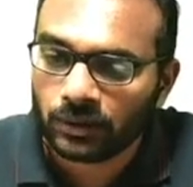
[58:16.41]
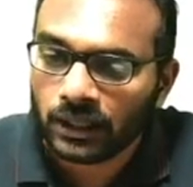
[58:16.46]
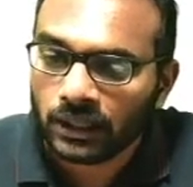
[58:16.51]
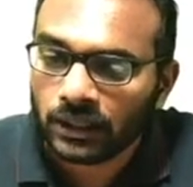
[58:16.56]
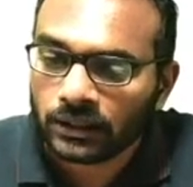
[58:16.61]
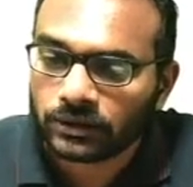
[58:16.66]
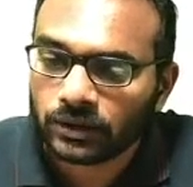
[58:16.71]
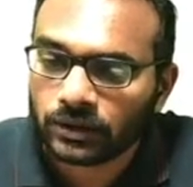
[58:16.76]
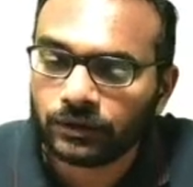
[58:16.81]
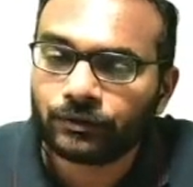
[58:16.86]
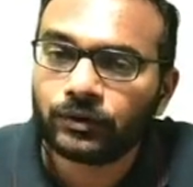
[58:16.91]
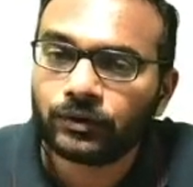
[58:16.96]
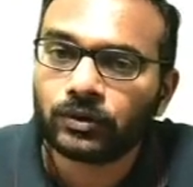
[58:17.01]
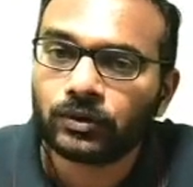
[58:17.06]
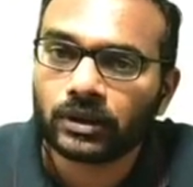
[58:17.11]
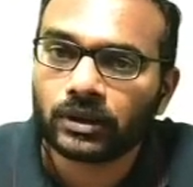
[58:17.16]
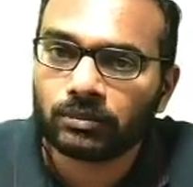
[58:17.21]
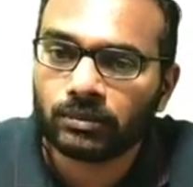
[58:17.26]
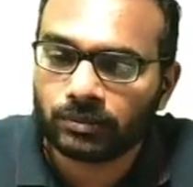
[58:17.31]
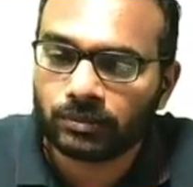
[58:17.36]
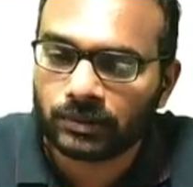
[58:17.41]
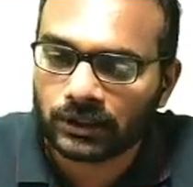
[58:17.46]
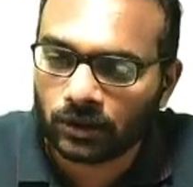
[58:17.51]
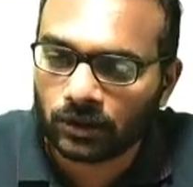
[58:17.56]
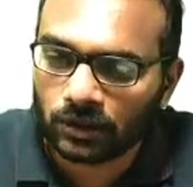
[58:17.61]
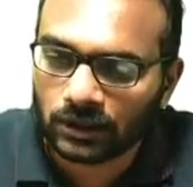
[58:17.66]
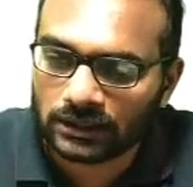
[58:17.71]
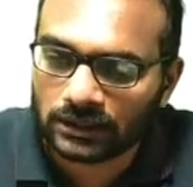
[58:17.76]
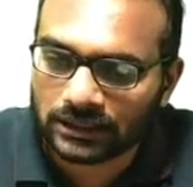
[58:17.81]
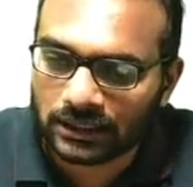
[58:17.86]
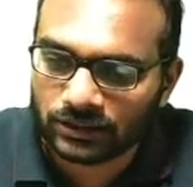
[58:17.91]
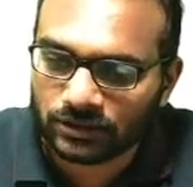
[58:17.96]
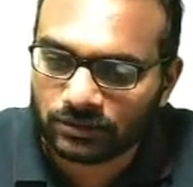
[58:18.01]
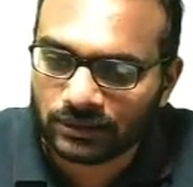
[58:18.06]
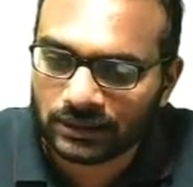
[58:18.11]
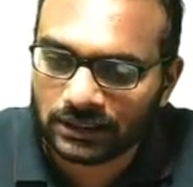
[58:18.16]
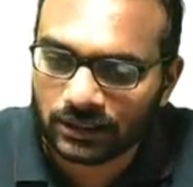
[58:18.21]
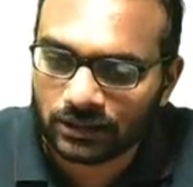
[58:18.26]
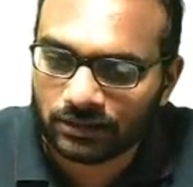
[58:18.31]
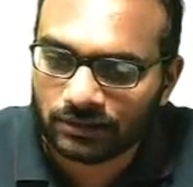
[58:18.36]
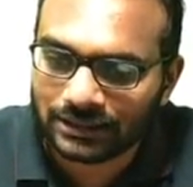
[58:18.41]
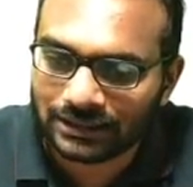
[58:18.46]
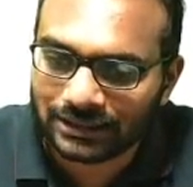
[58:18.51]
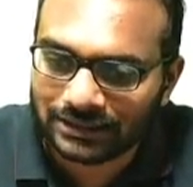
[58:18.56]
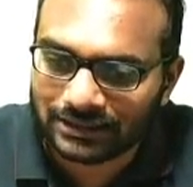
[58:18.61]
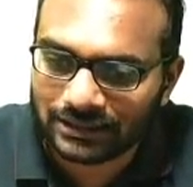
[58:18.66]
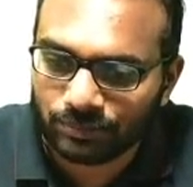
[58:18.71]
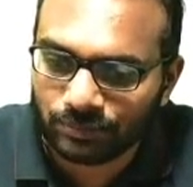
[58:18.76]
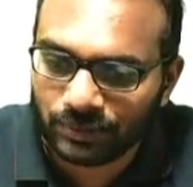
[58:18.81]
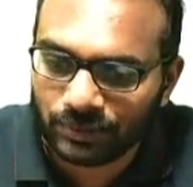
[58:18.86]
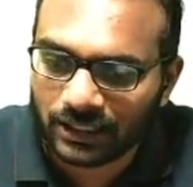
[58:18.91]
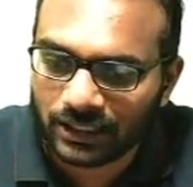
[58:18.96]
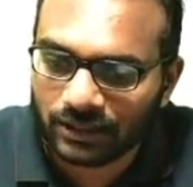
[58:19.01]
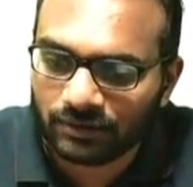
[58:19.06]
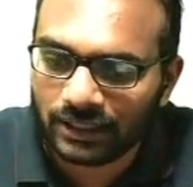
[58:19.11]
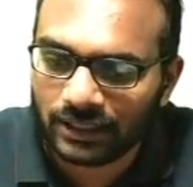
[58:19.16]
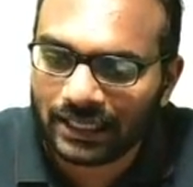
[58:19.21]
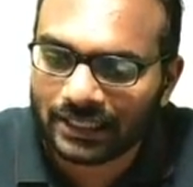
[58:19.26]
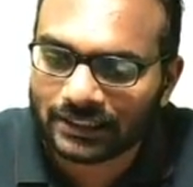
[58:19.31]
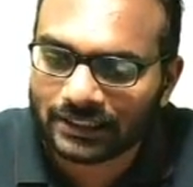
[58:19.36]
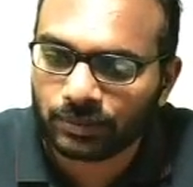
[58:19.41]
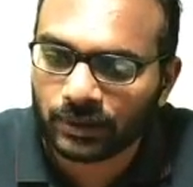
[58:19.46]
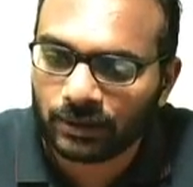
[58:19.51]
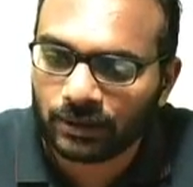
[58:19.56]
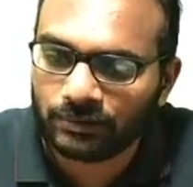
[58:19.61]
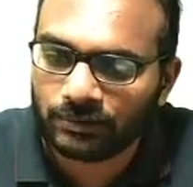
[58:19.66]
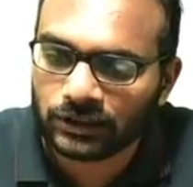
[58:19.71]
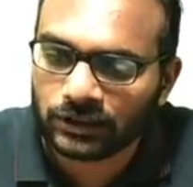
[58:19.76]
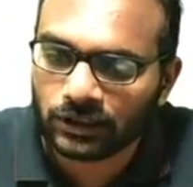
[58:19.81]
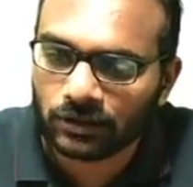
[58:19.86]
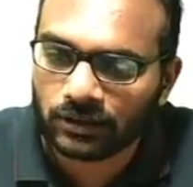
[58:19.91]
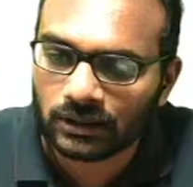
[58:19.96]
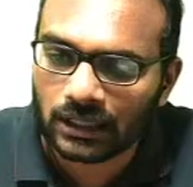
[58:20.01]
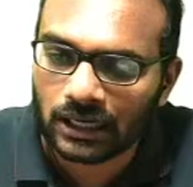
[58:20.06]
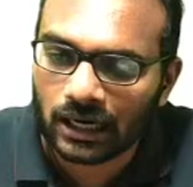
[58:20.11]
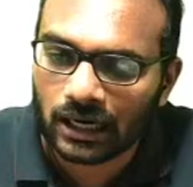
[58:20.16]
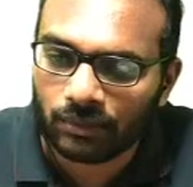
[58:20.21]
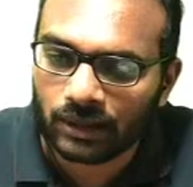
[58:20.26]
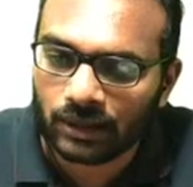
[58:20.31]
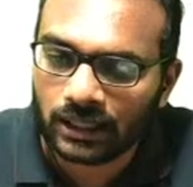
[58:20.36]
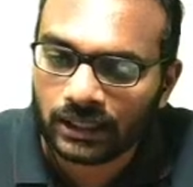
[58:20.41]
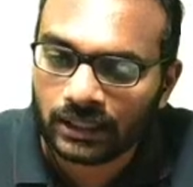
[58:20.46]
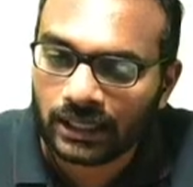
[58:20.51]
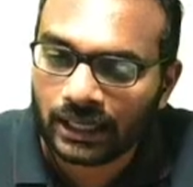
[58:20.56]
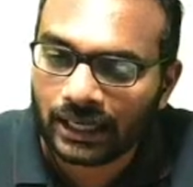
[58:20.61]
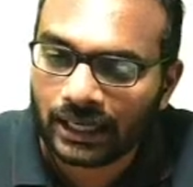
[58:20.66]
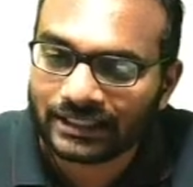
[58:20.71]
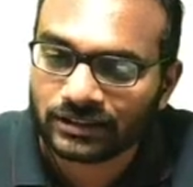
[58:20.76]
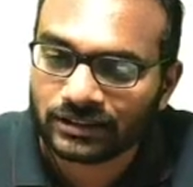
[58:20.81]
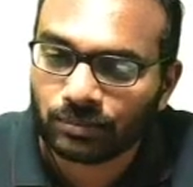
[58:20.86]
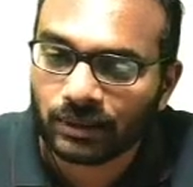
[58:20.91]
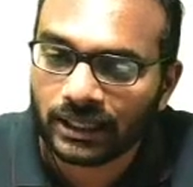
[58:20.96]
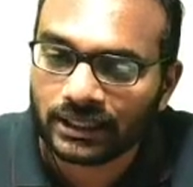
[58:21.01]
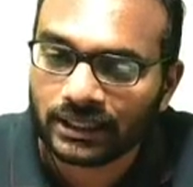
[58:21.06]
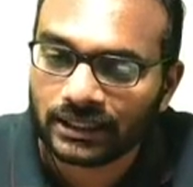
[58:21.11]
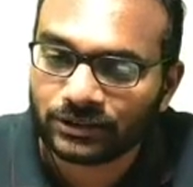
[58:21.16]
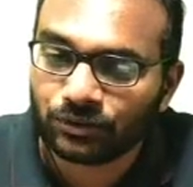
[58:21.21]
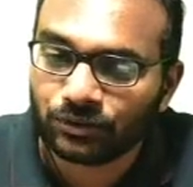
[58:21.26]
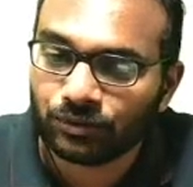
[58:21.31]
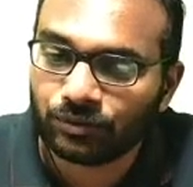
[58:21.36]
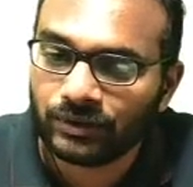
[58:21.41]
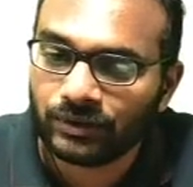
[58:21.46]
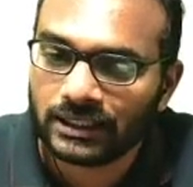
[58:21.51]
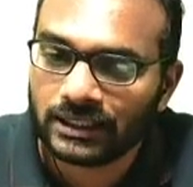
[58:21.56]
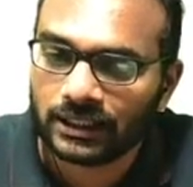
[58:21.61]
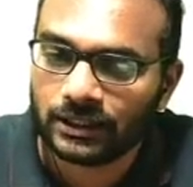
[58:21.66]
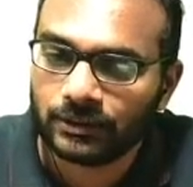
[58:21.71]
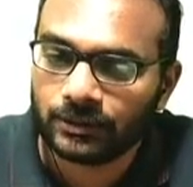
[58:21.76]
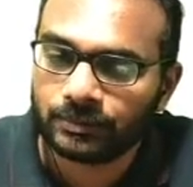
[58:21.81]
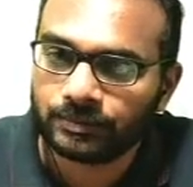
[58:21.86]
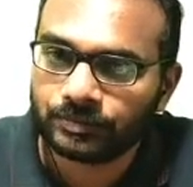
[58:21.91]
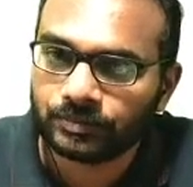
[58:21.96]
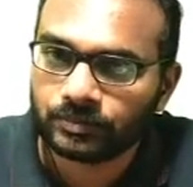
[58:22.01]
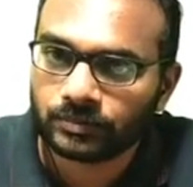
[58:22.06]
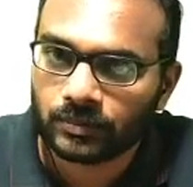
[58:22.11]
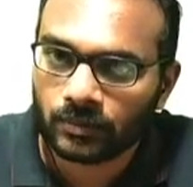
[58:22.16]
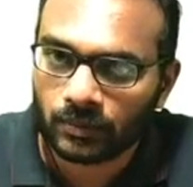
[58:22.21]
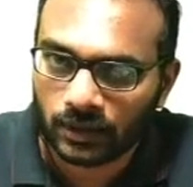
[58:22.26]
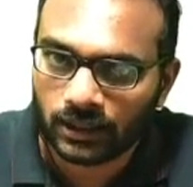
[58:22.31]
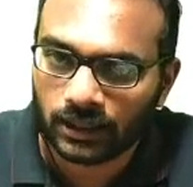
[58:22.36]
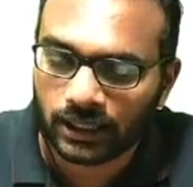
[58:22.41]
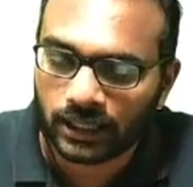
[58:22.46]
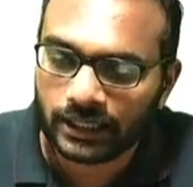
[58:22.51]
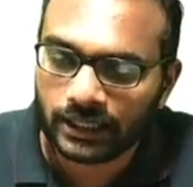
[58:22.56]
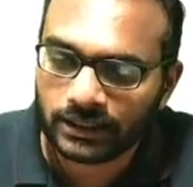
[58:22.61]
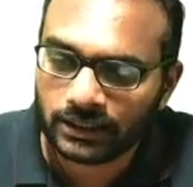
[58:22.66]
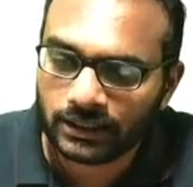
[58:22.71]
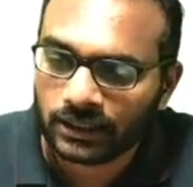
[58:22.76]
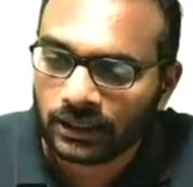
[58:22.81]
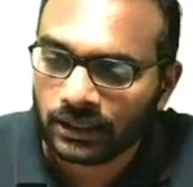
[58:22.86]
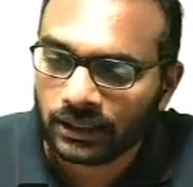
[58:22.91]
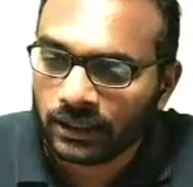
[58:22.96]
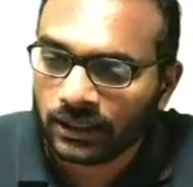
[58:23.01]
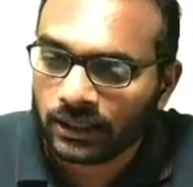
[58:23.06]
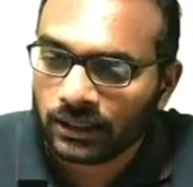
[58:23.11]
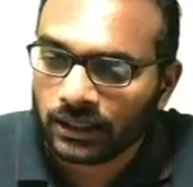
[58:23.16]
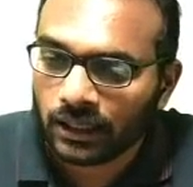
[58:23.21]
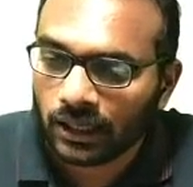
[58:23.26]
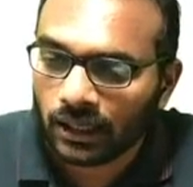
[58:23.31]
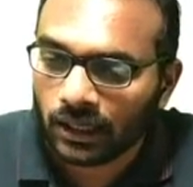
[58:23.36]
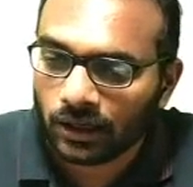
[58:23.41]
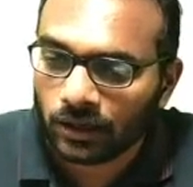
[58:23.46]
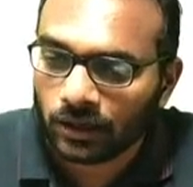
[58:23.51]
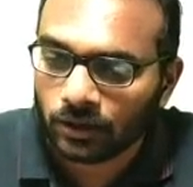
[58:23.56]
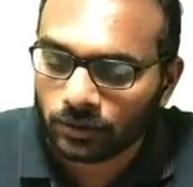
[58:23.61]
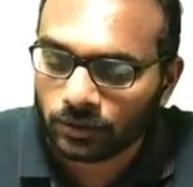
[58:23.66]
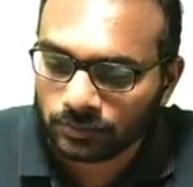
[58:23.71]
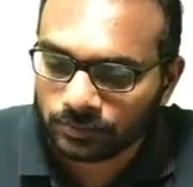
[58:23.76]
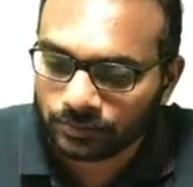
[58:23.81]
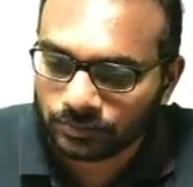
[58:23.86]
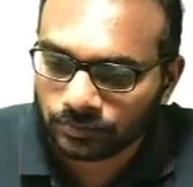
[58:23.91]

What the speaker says: So if you remember the Lorentz transformation equation, it's simply given x prime is equal to gamma x minus vt. Right. Now,